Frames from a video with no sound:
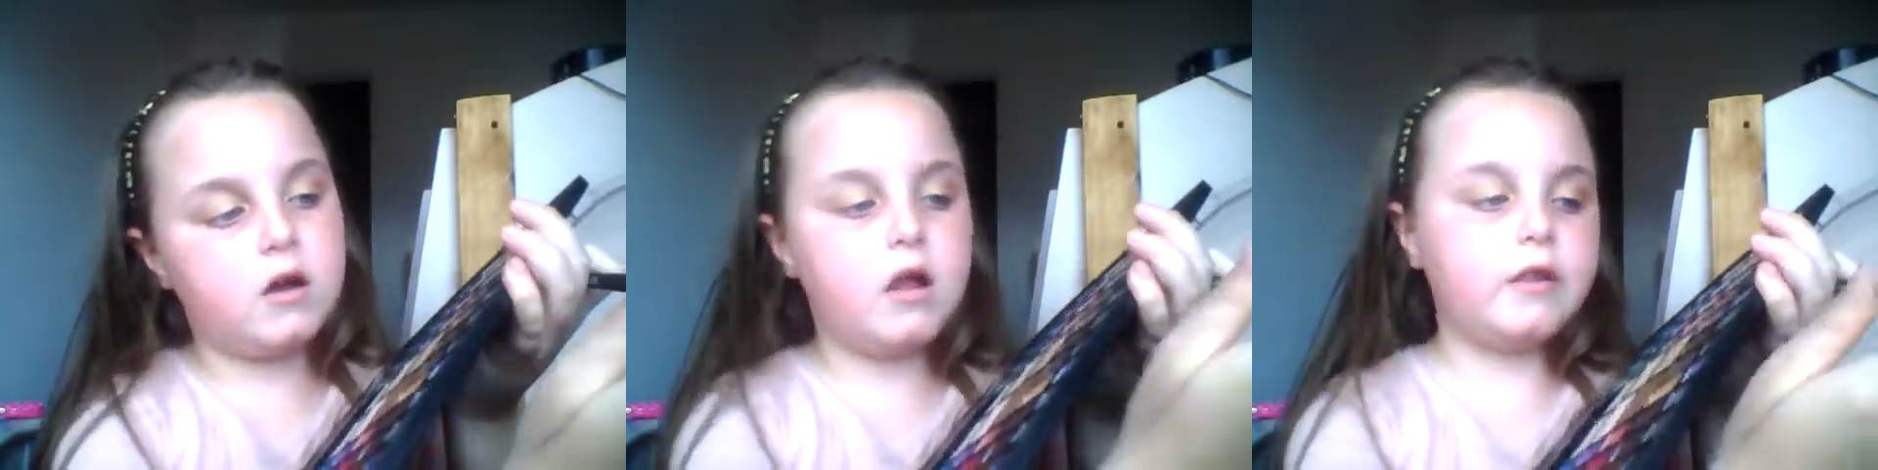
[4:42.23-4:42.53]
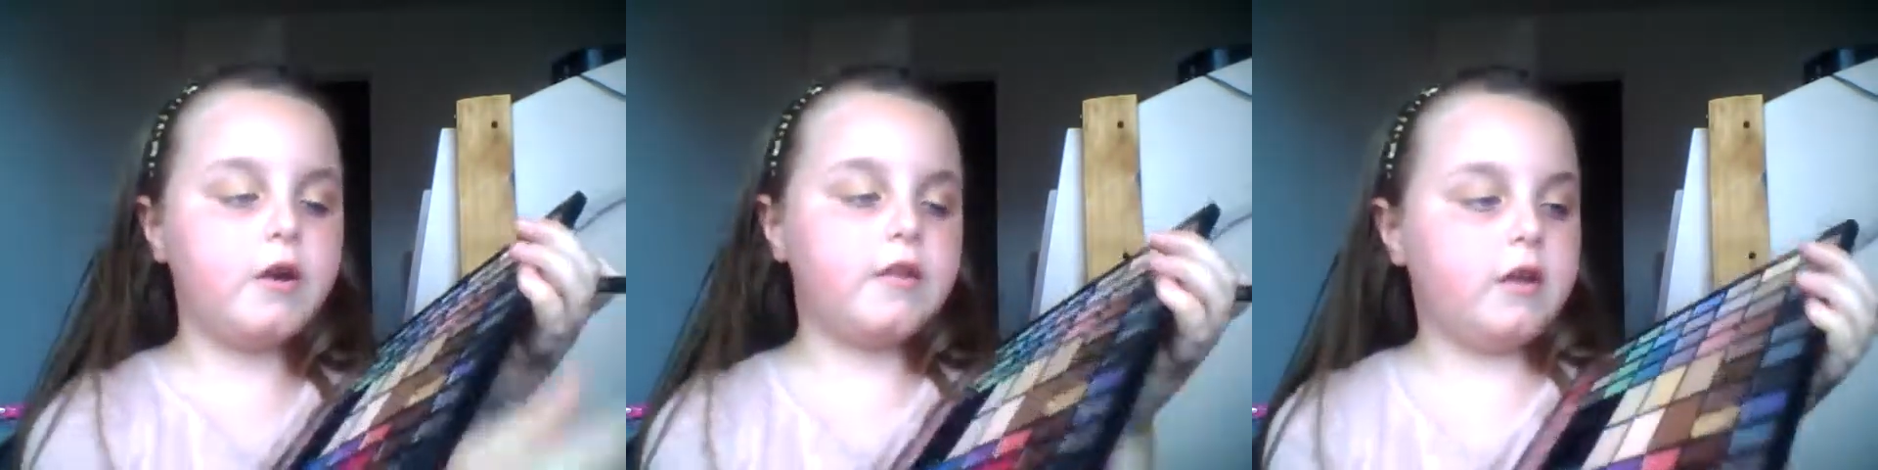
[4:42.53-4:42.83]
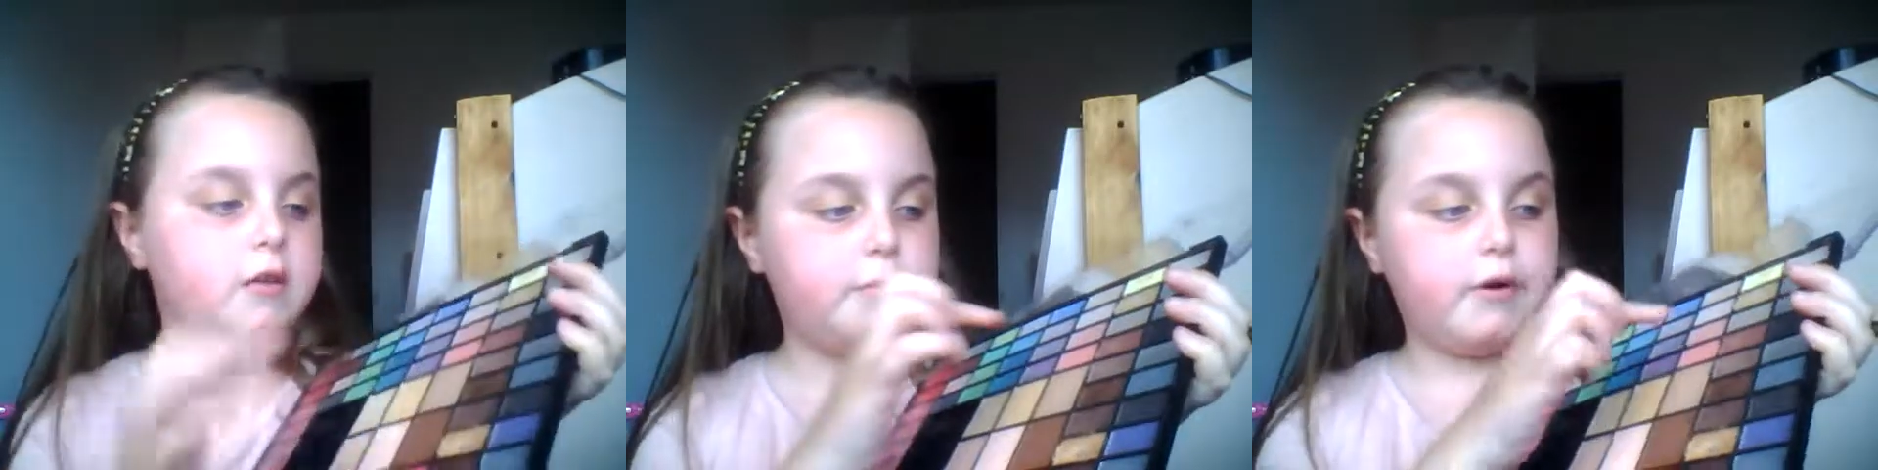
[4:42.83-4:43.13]
the colour
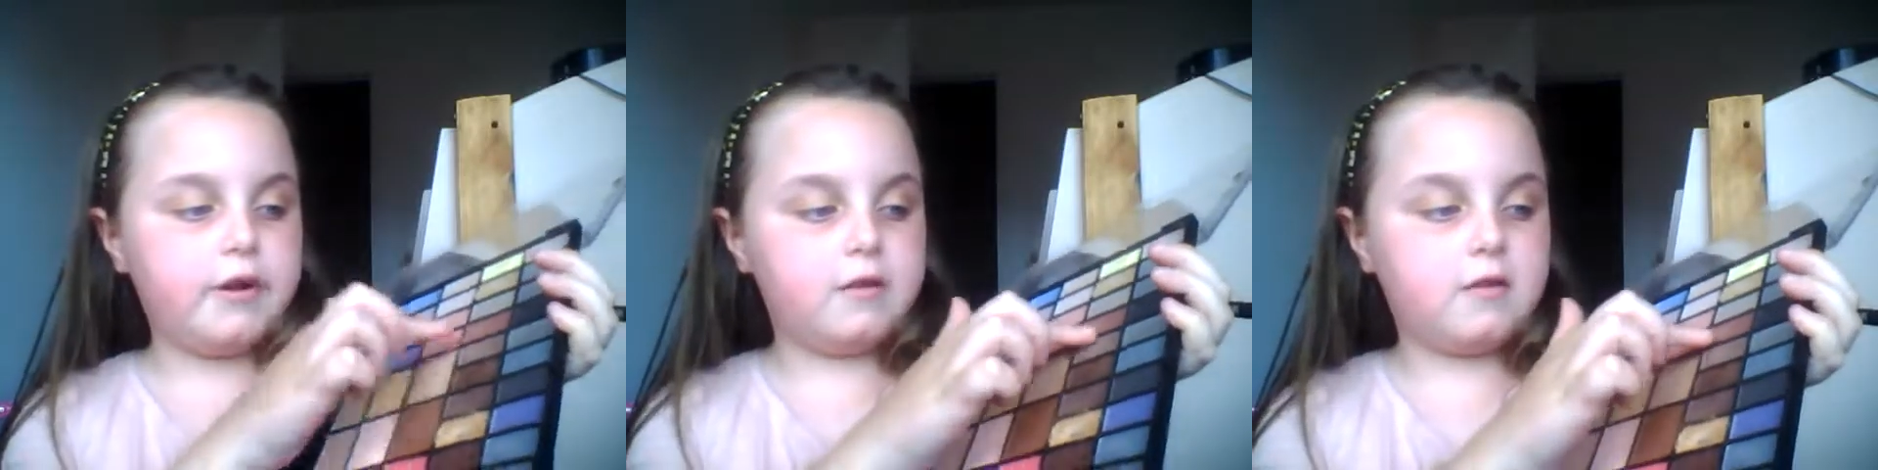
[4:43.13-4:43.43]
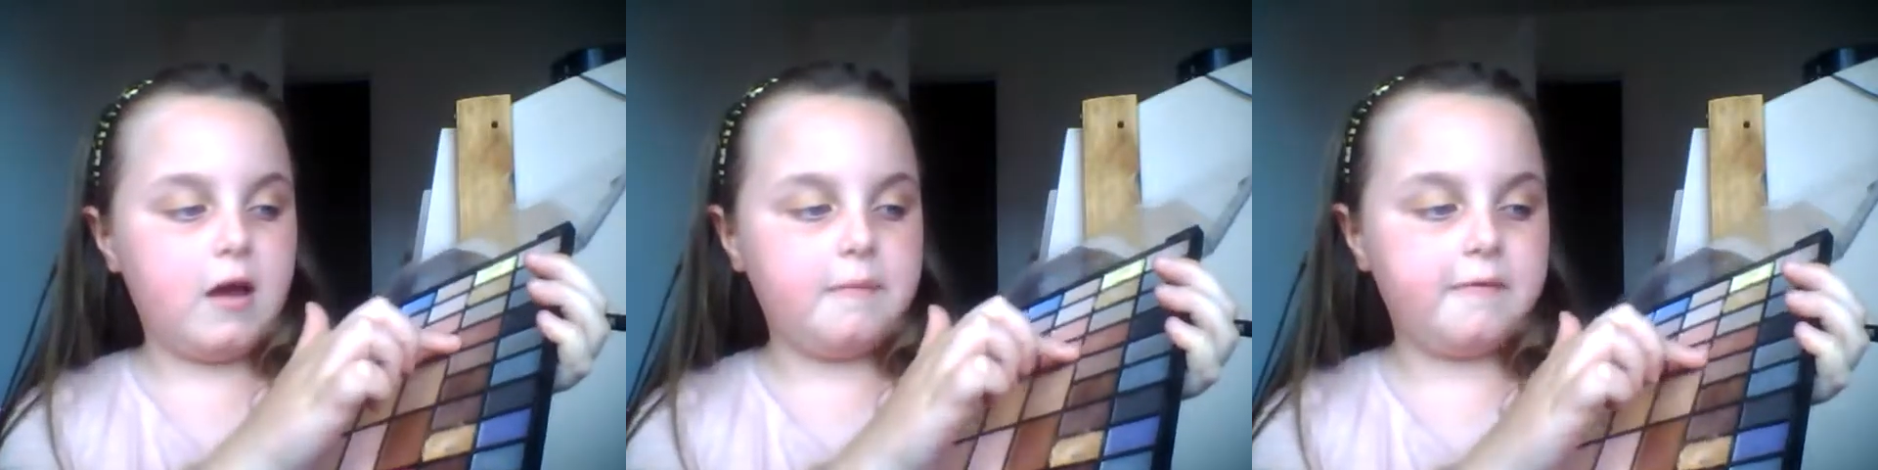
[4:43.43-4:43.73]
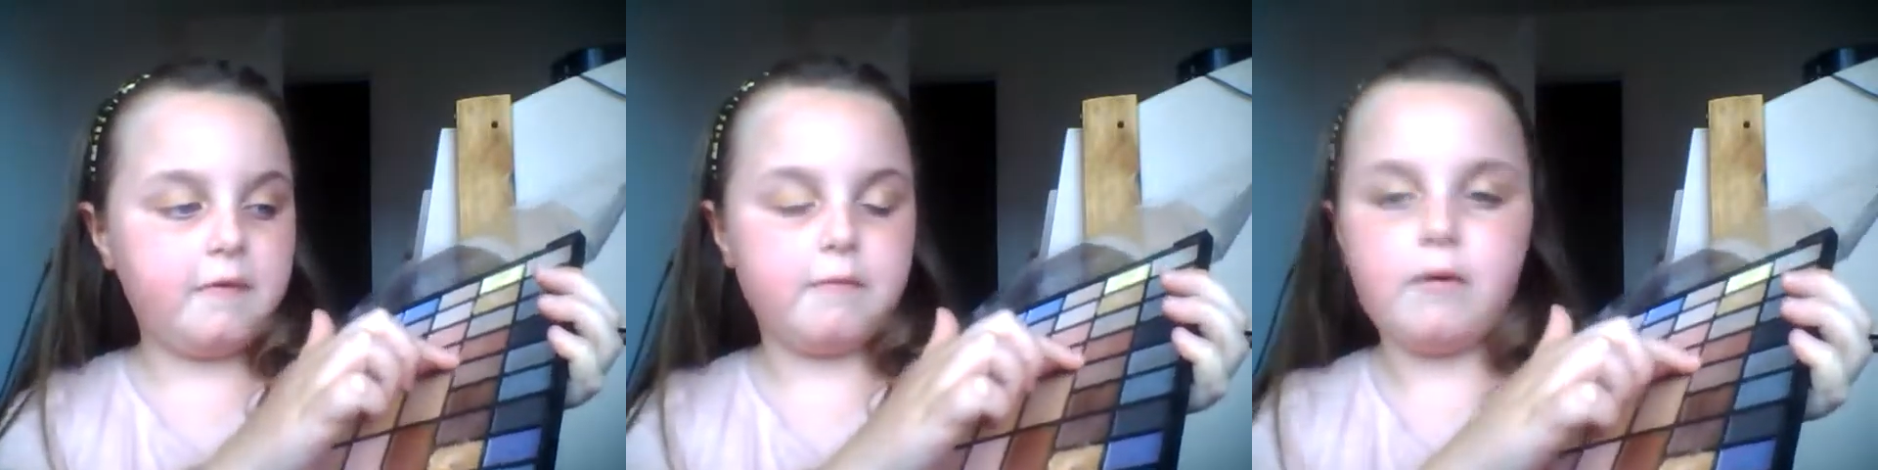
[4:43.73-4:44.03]
that you want is type of